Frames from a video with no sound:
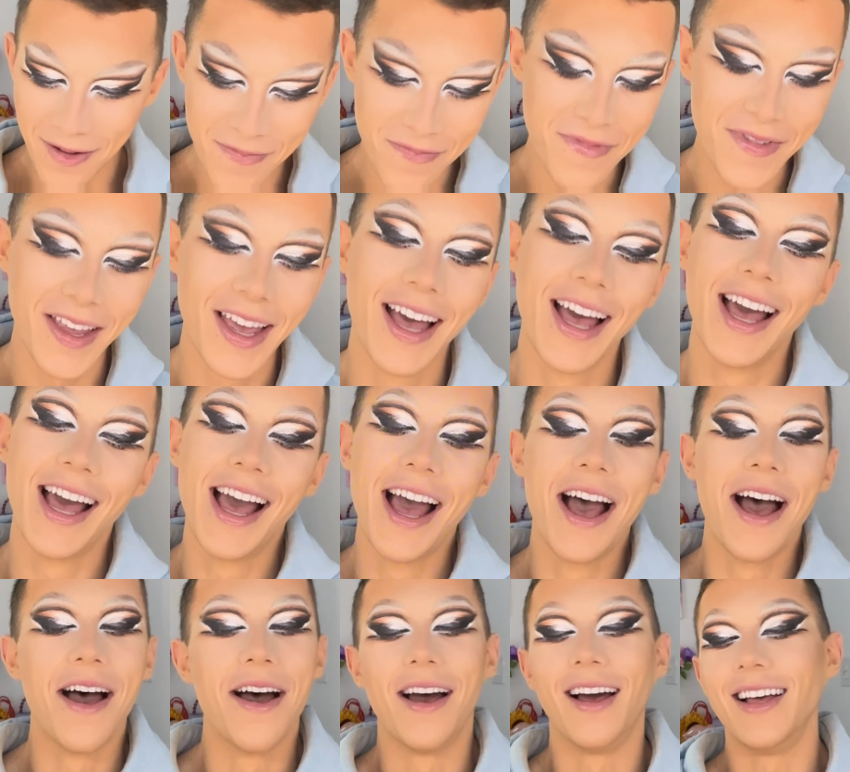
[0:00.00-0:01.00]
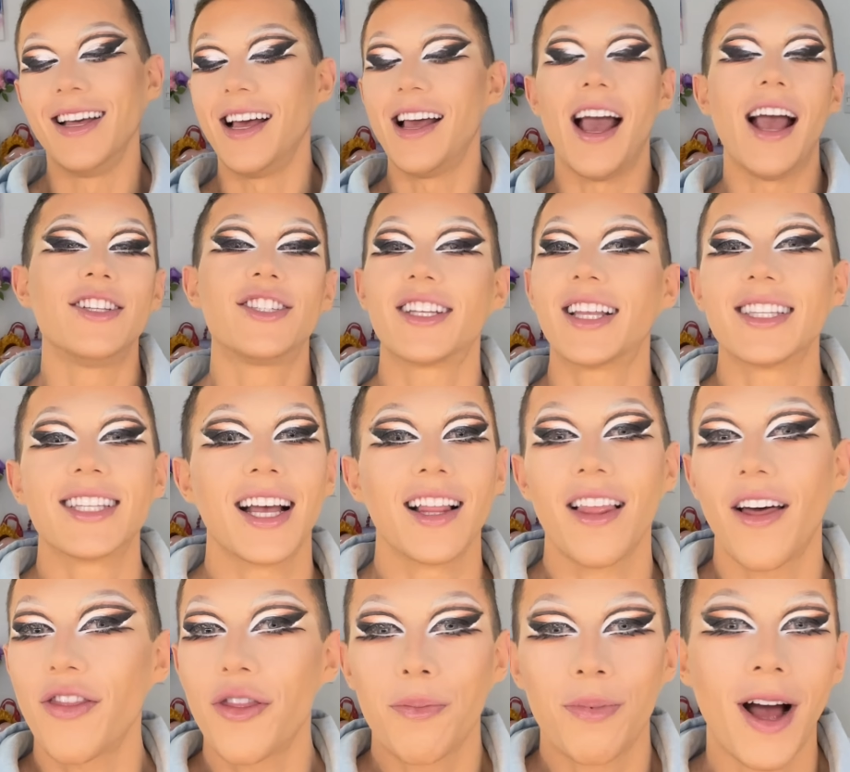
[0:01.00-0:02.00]
Just because I
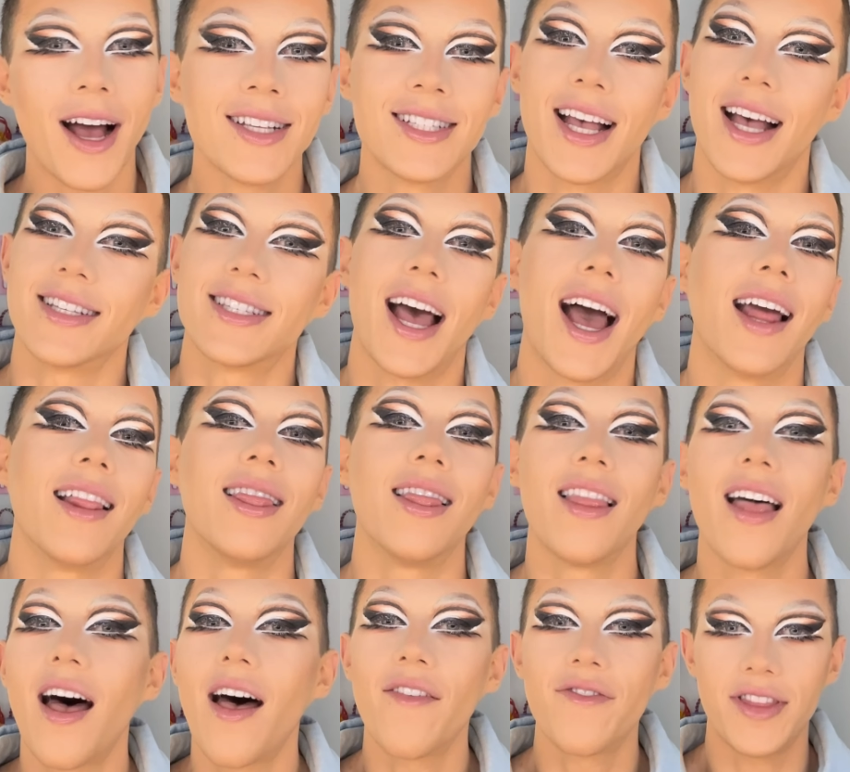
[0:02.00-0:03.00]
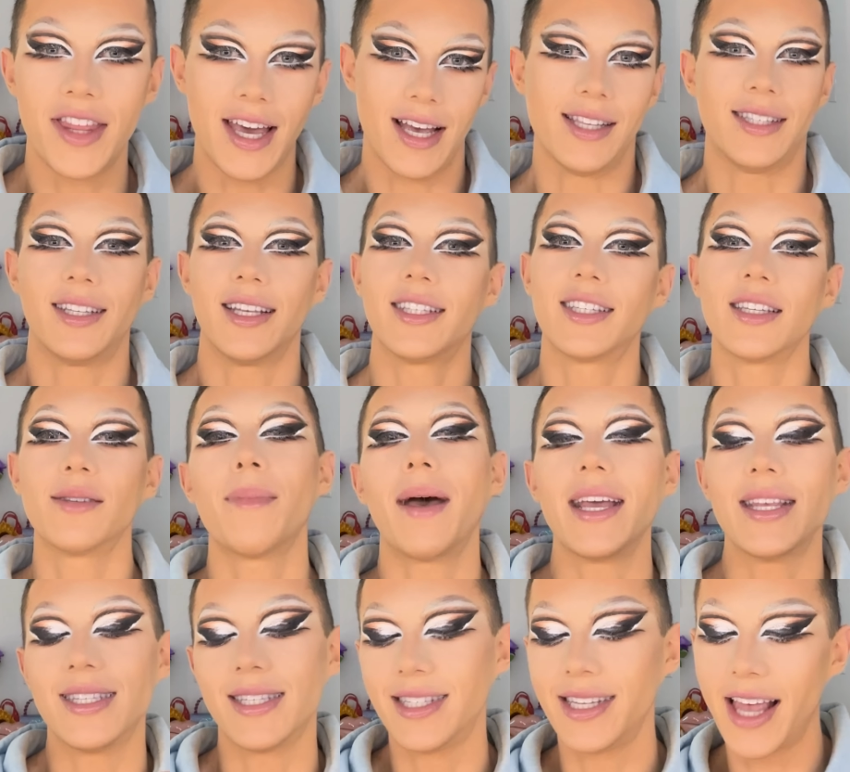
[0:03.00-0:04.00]
love the process. I love this. This is
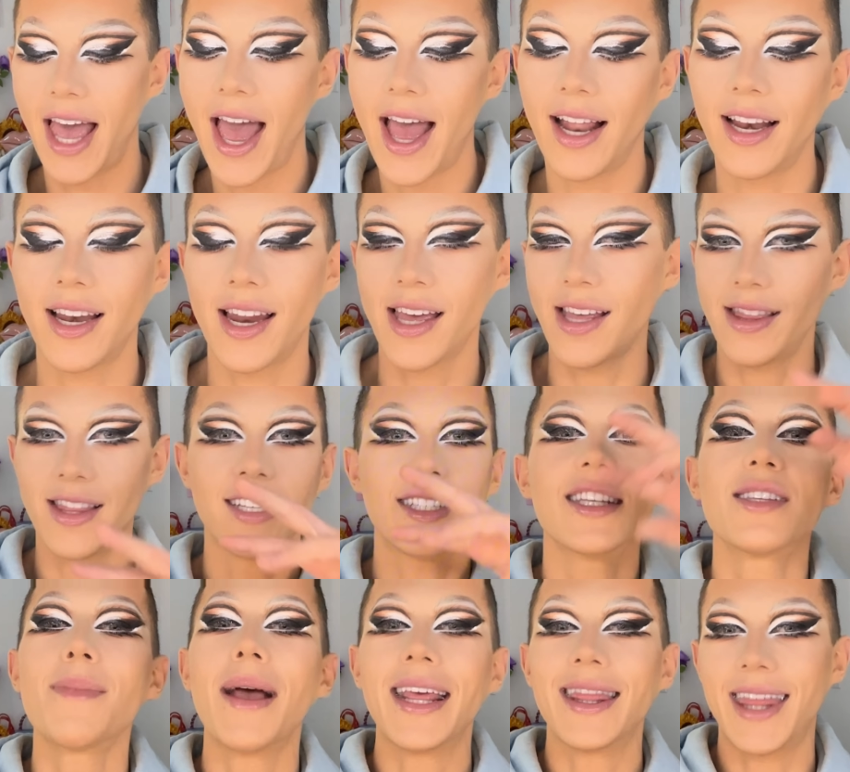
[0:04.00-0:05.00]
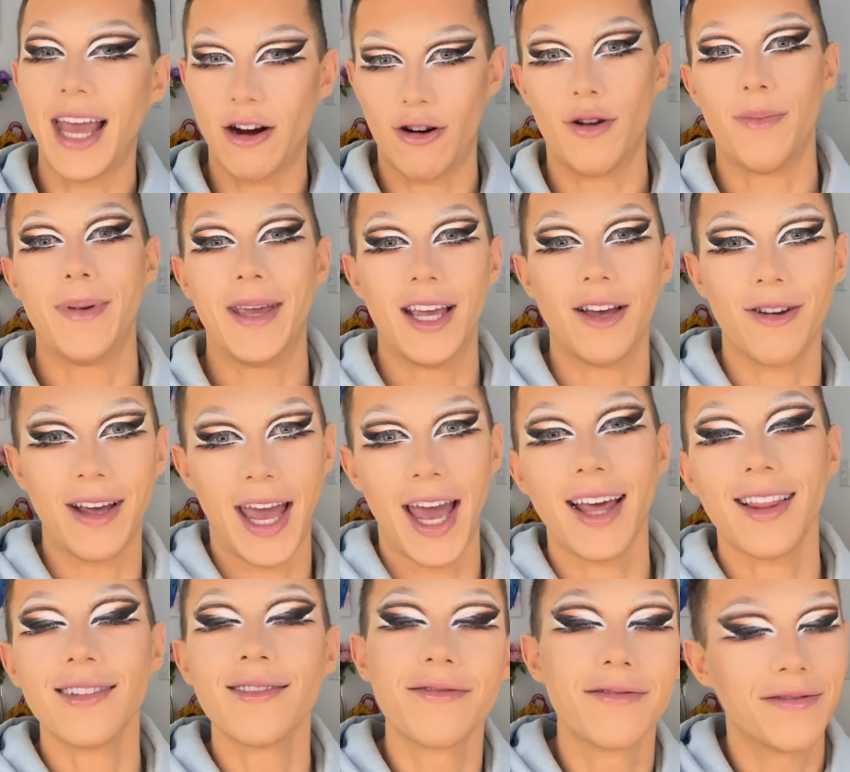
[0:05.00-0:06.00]
my zen. This is my therapy,
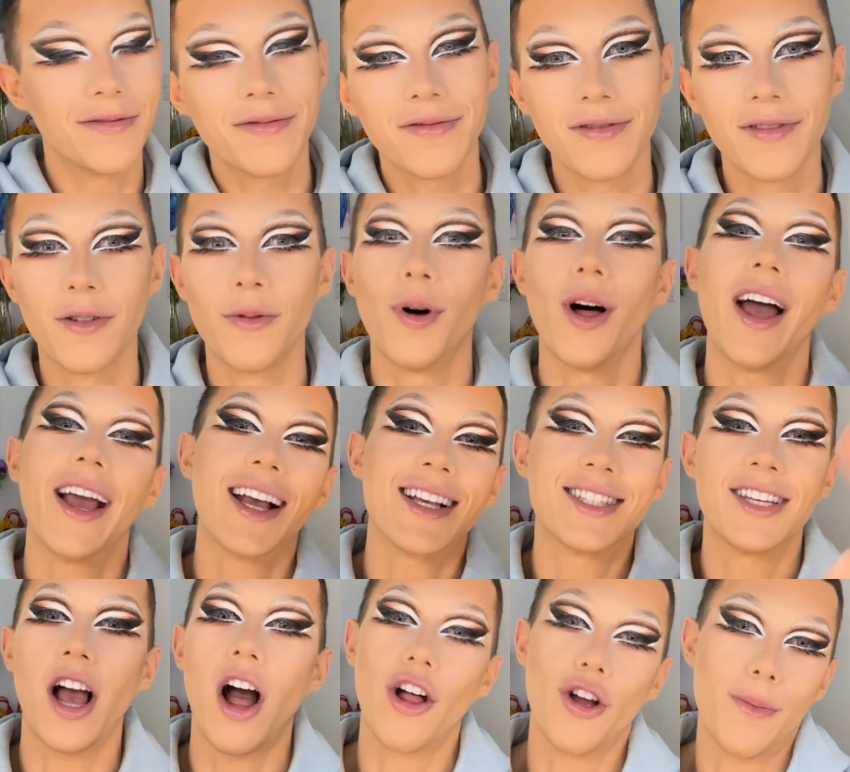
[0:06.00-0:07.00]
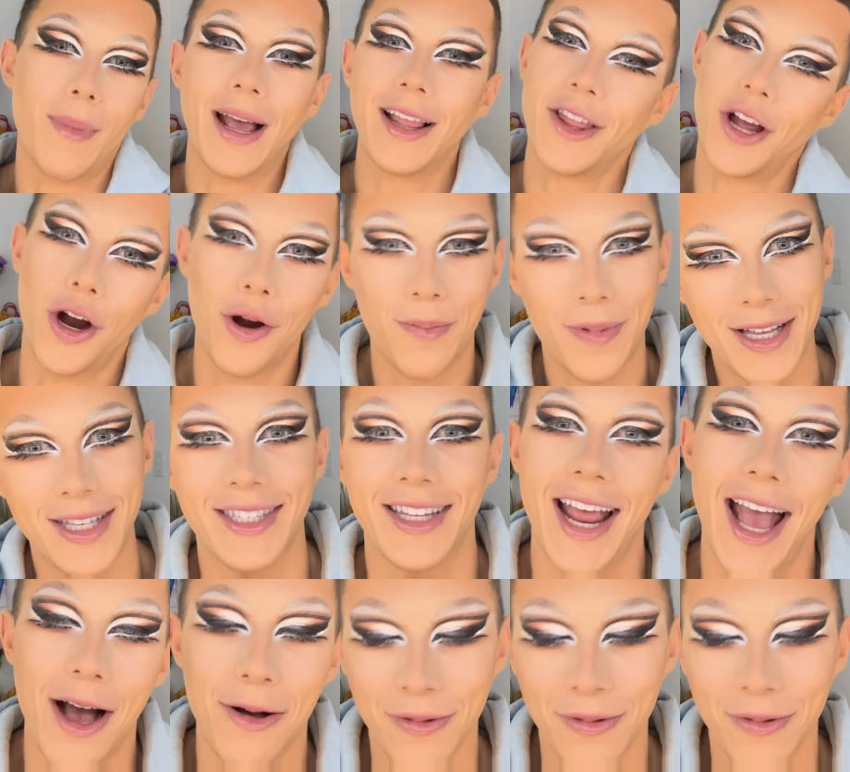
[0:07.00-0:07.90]
okay? Well, I guess y'all are my therapist now.